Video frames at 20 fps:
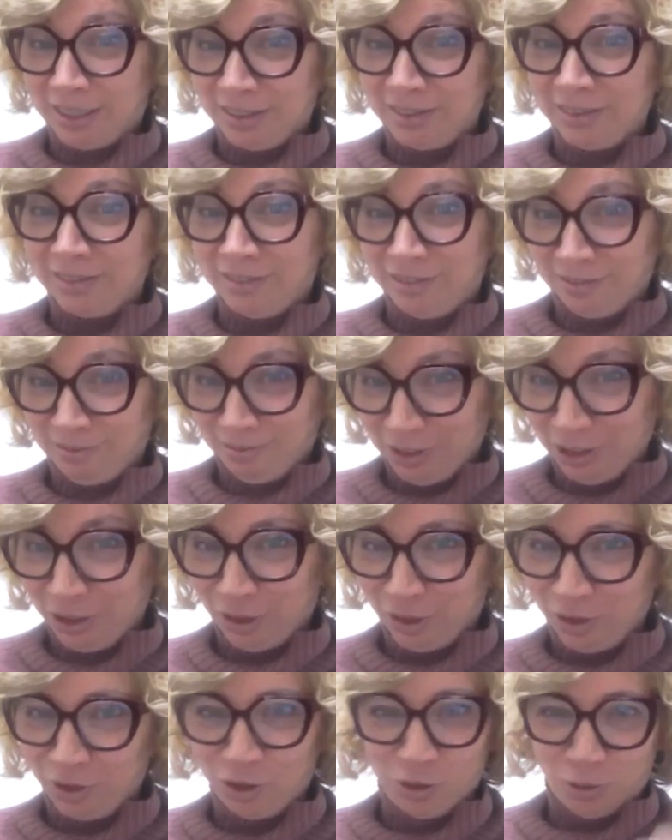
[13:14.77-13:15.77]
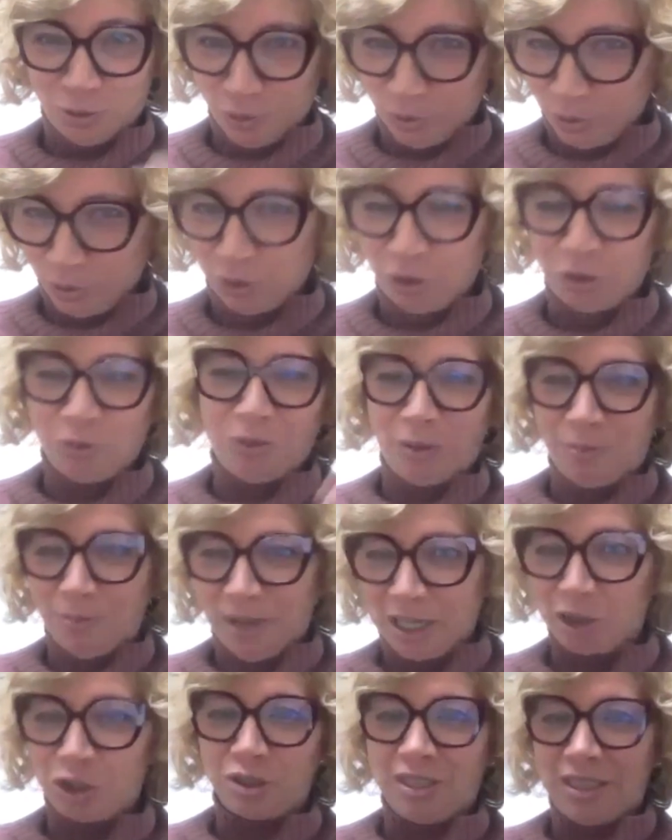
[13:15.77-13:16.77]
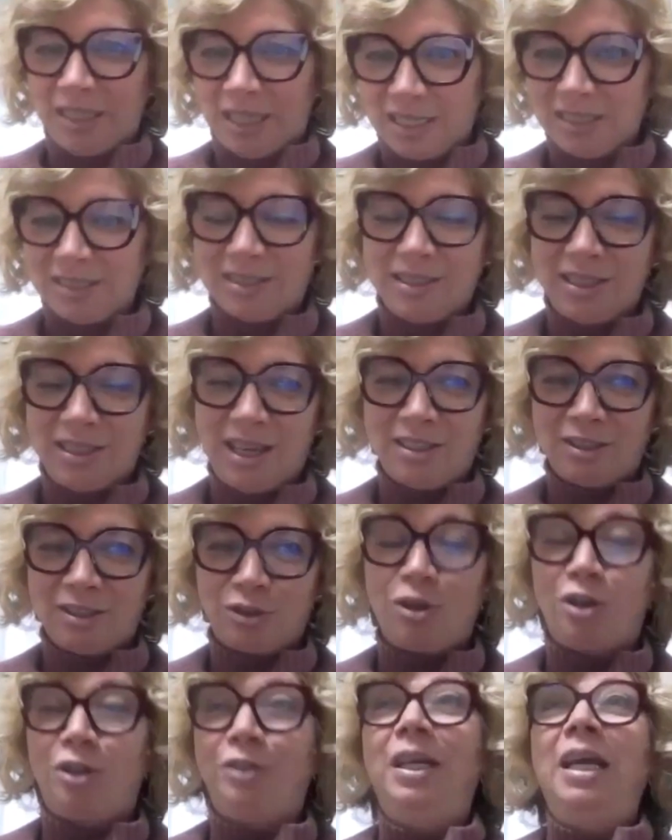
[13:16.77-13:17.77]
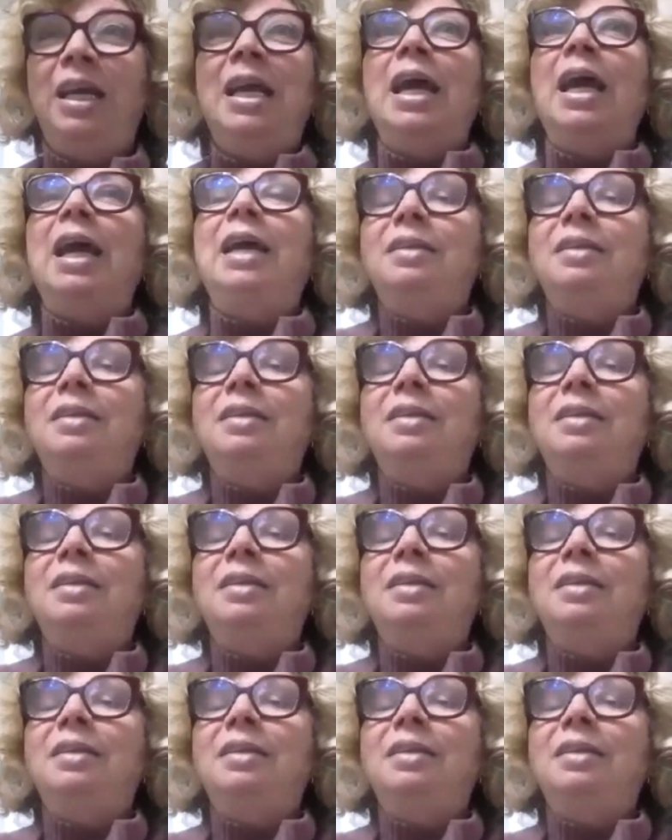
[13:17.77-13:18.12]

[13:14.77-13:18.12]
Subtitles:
And, you know, you were mentioning LCA and so on,